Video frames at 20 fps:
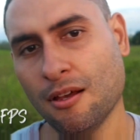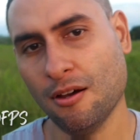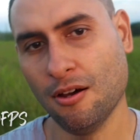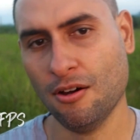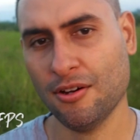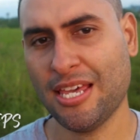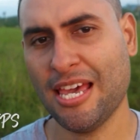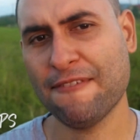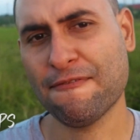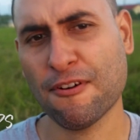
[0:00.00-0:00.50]

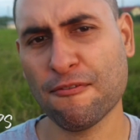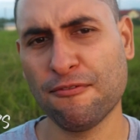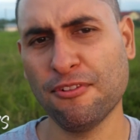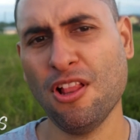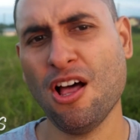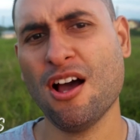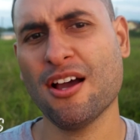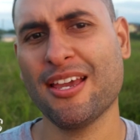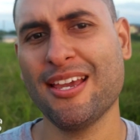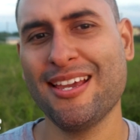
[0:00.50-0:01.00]
Okay, for
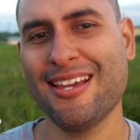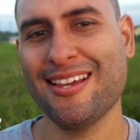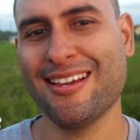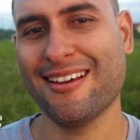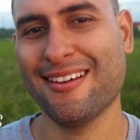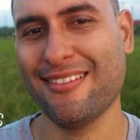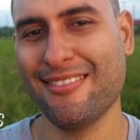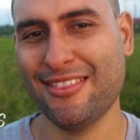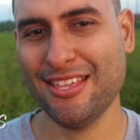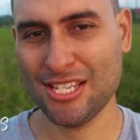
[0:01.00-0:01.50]
vlogging,
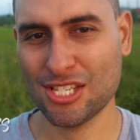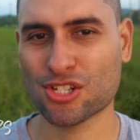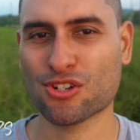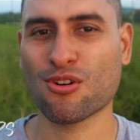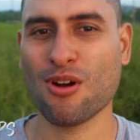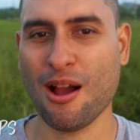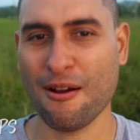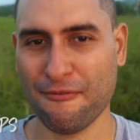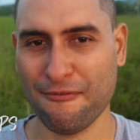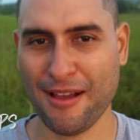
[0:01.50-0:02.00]
this
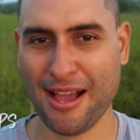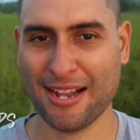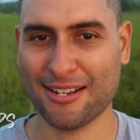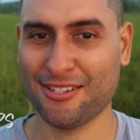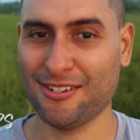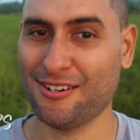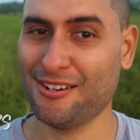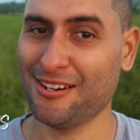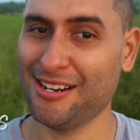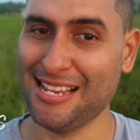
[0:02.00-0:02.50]
crop
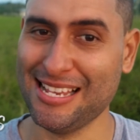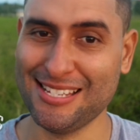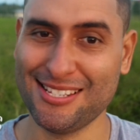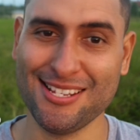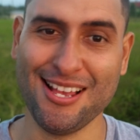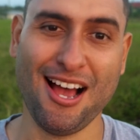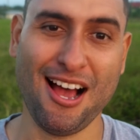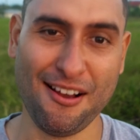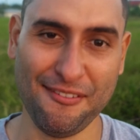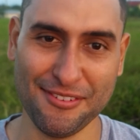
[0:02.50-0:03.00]
factor is
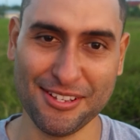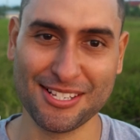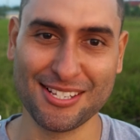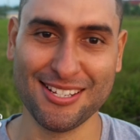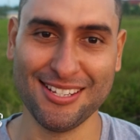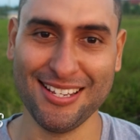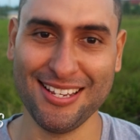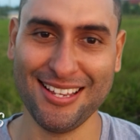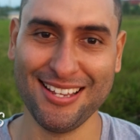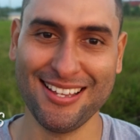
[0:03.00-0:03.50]

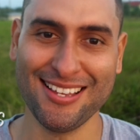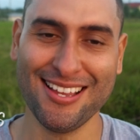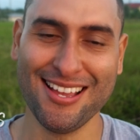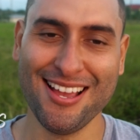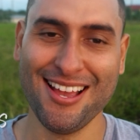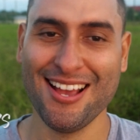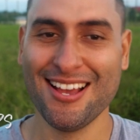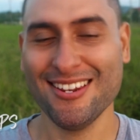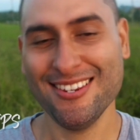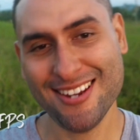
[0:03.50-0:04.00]
obviously
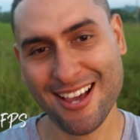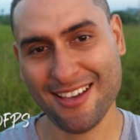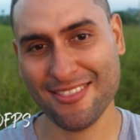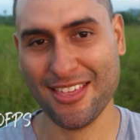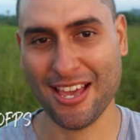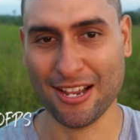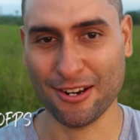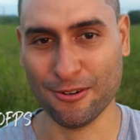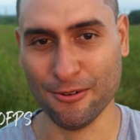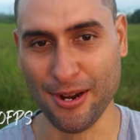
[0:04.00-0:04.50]
not
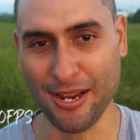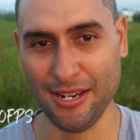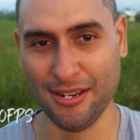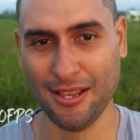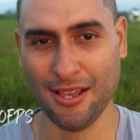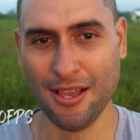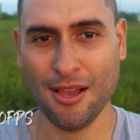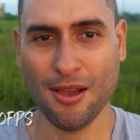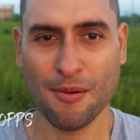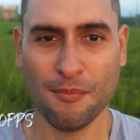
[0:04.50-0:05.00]
that great.
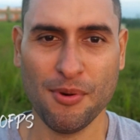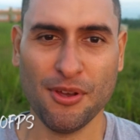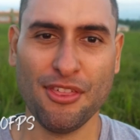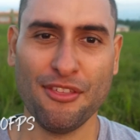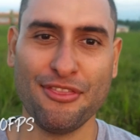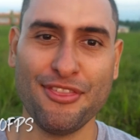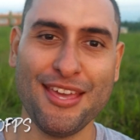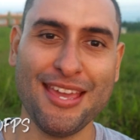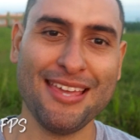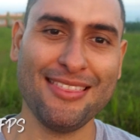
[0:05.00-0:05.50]
But the
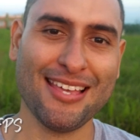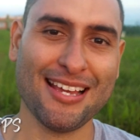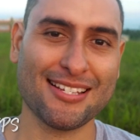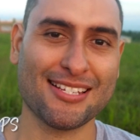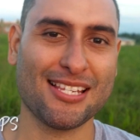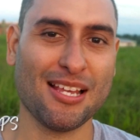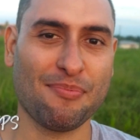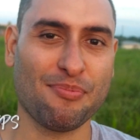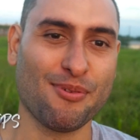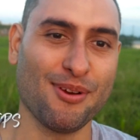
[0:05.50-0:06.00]
thing that
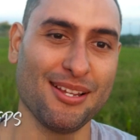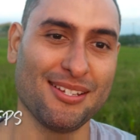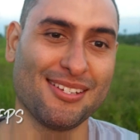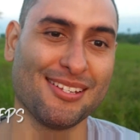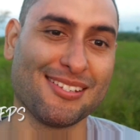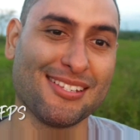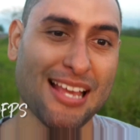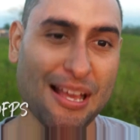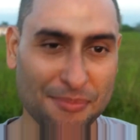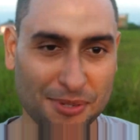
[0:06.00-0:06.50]
separates the
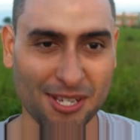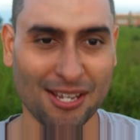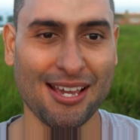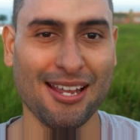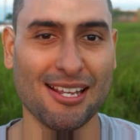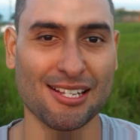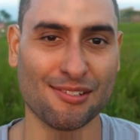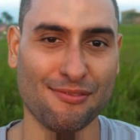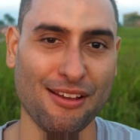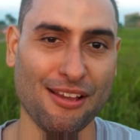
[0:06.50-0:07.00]
Samsung
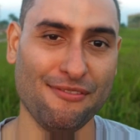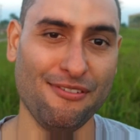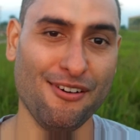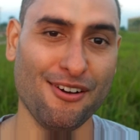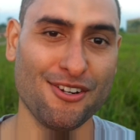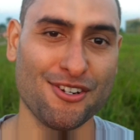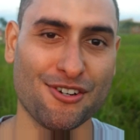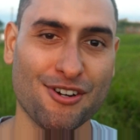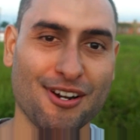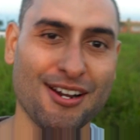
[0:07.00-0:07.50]

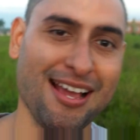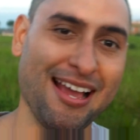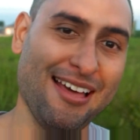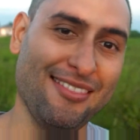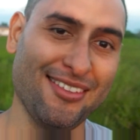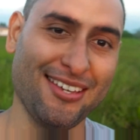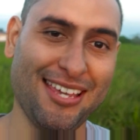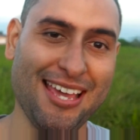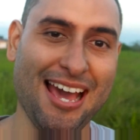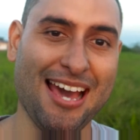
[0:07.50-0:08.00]
NX500 and
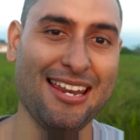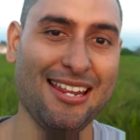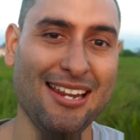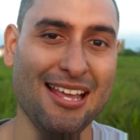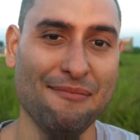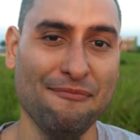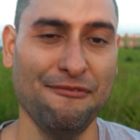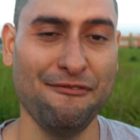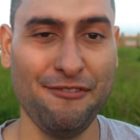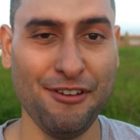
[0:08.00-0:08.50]
the Canon
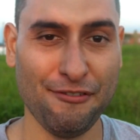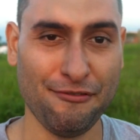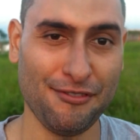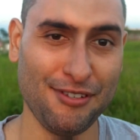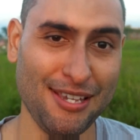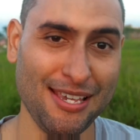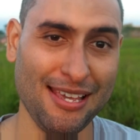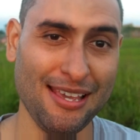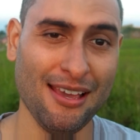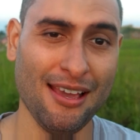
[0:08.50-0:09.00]

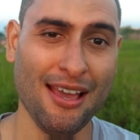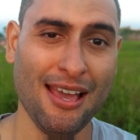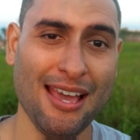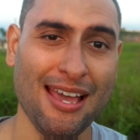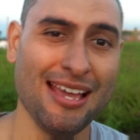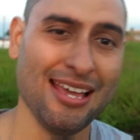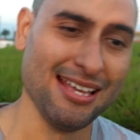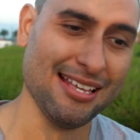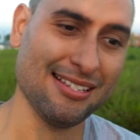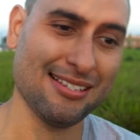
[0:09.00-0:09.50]
M50
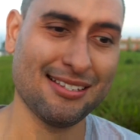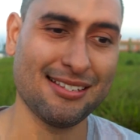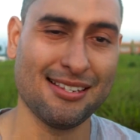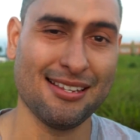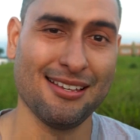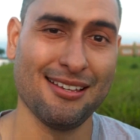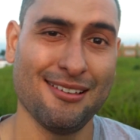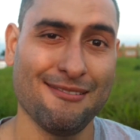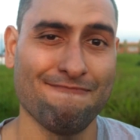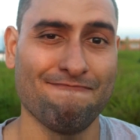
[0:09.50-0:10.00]
is
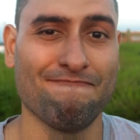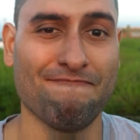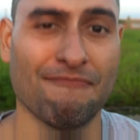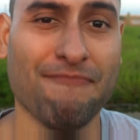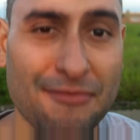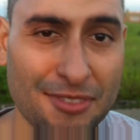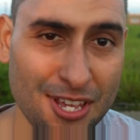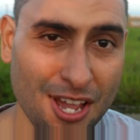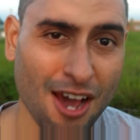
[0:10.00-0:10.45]
the